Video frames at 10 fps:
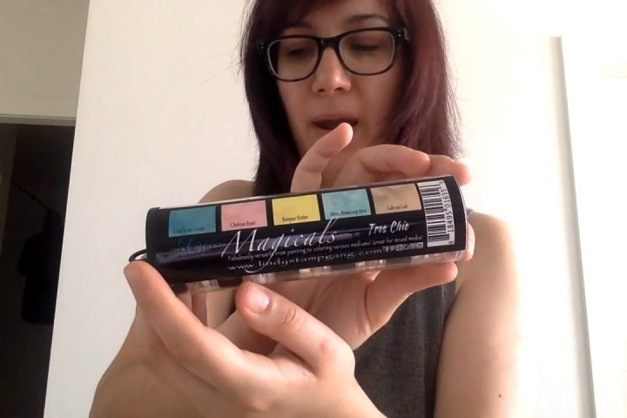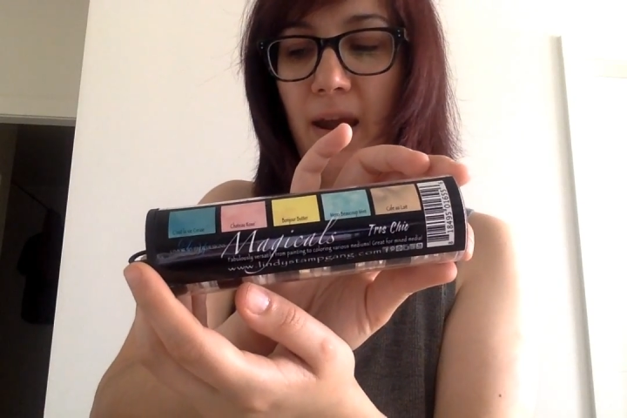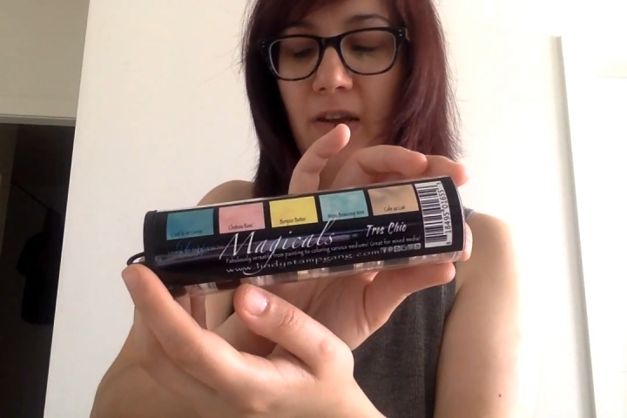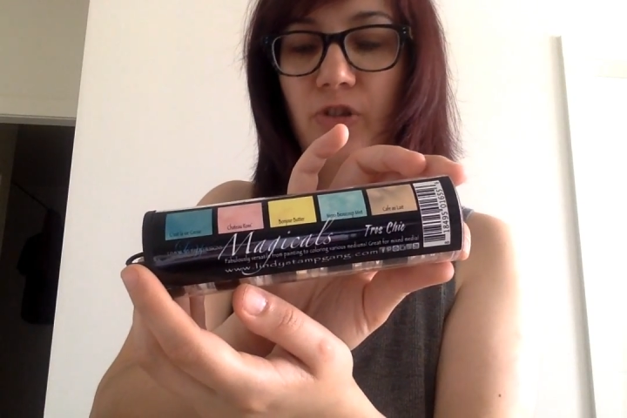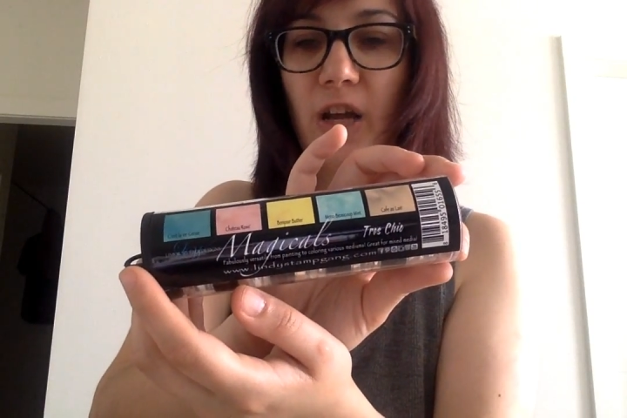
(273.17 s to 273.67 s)

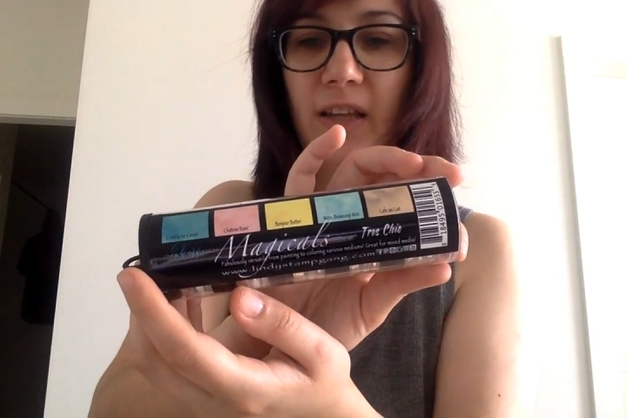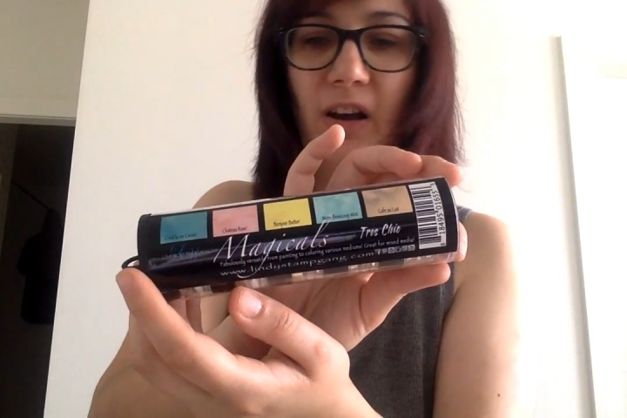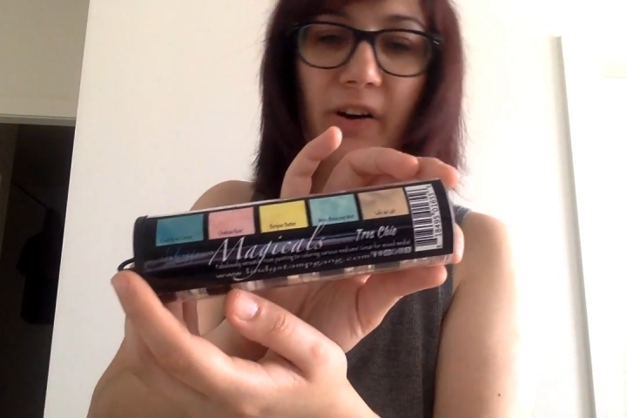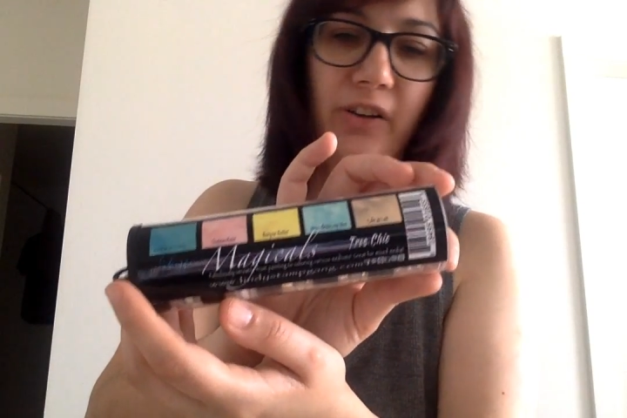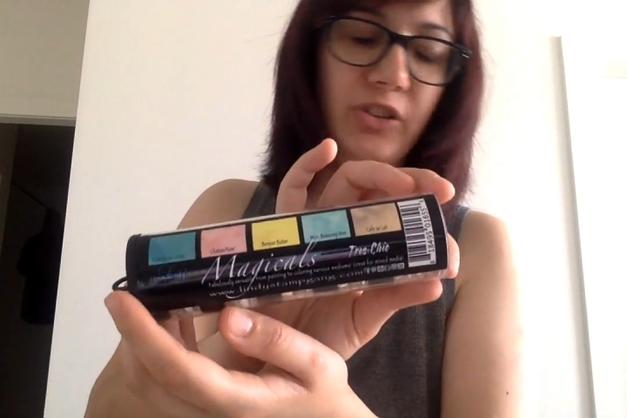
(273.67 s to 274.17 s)
a Jelly
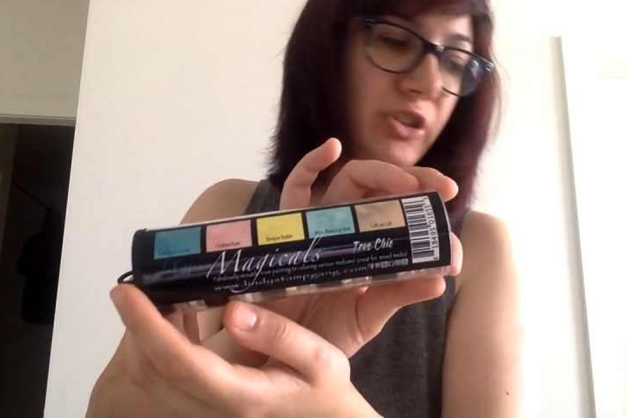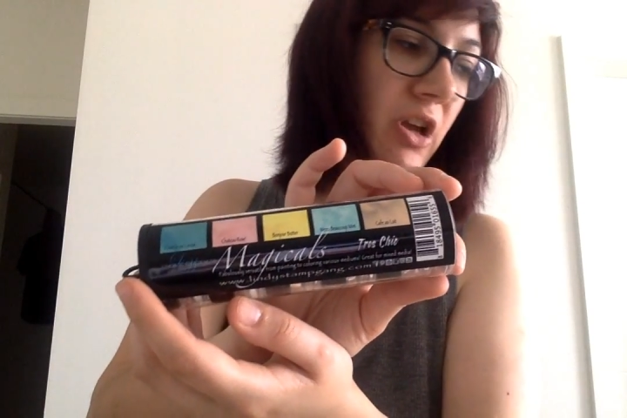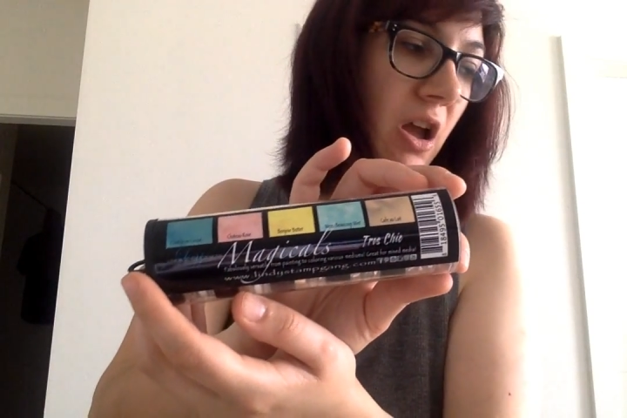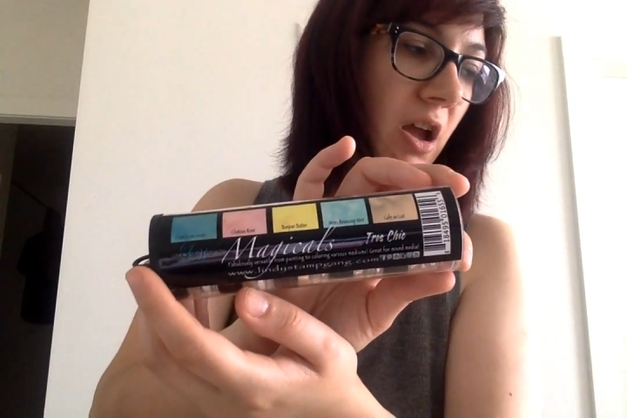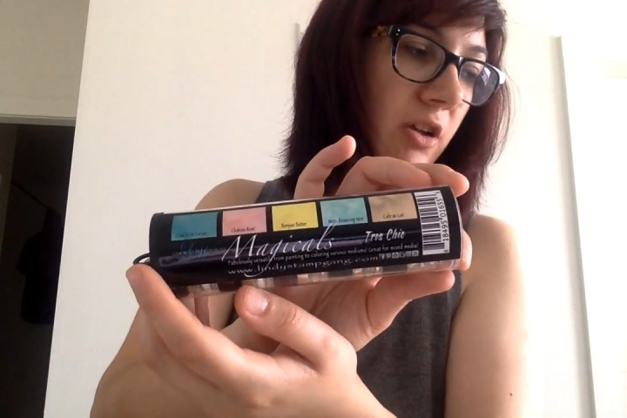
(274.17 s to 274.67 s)
Arts
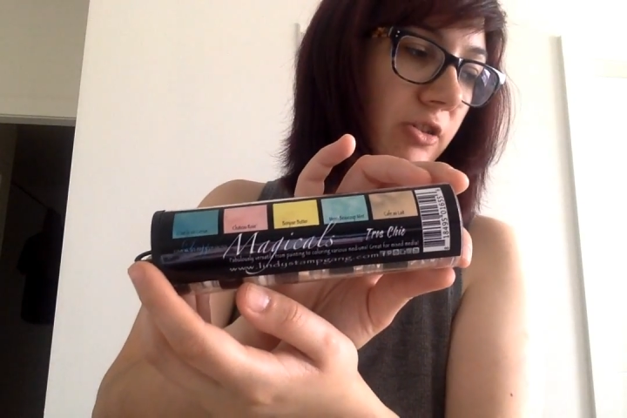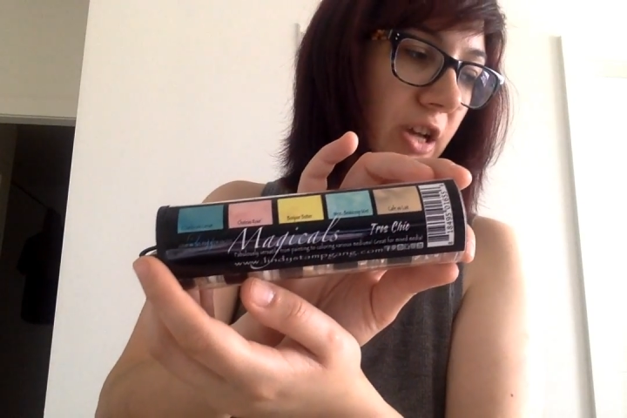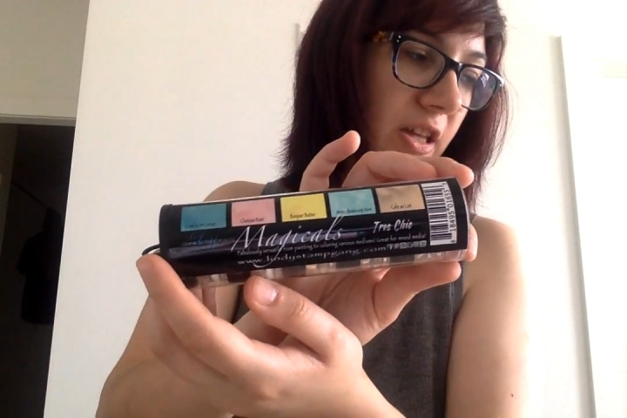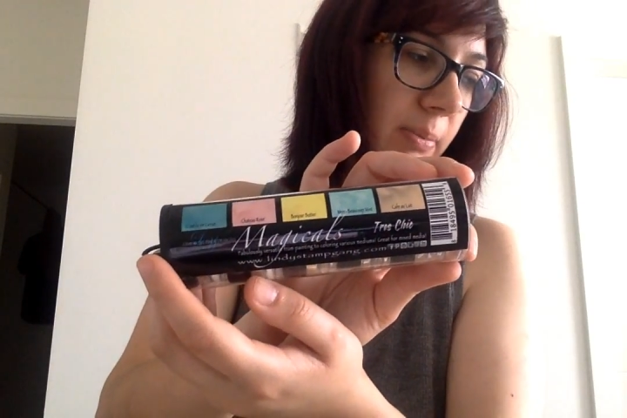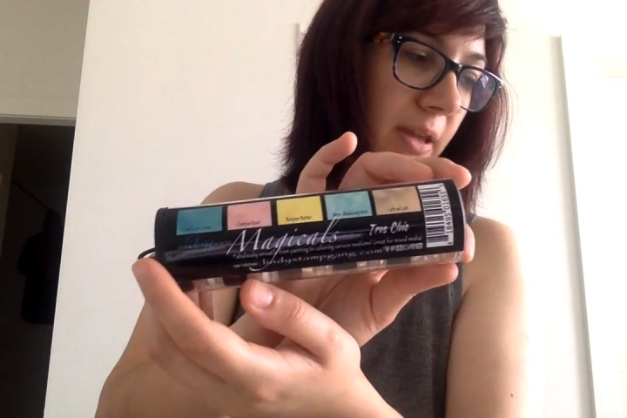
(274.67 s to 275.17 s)

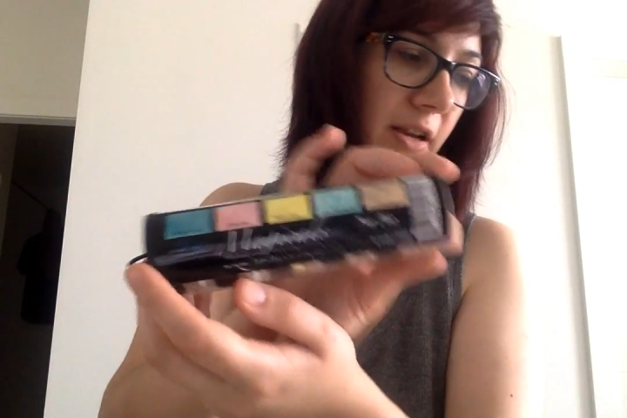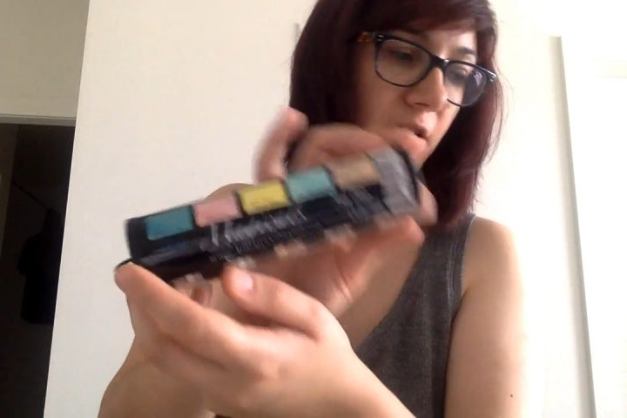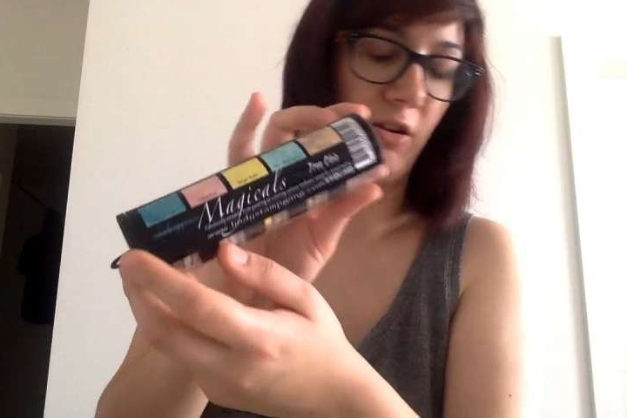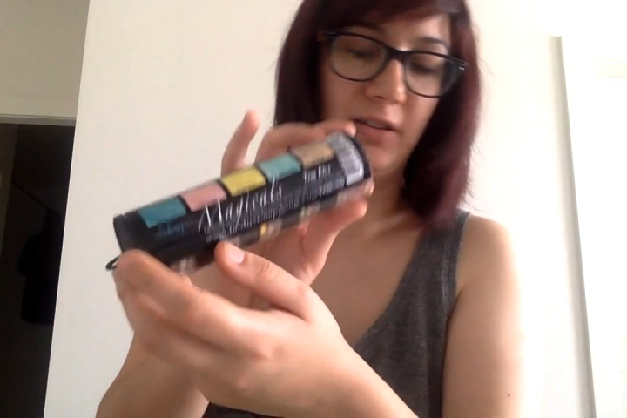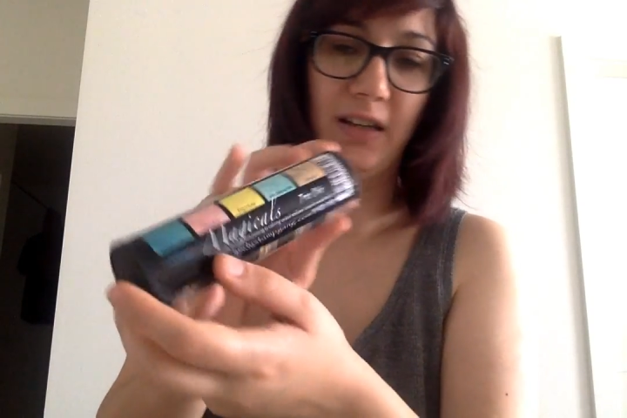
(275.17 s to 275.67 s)
jelly plate
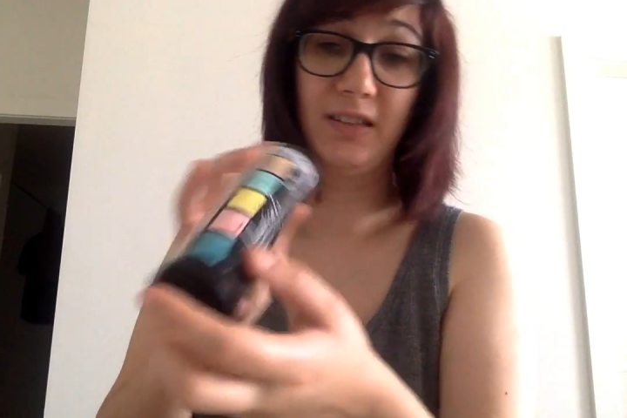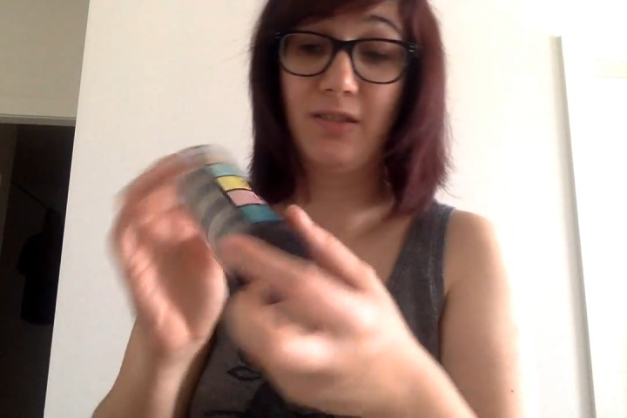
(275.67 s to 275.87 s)
contest.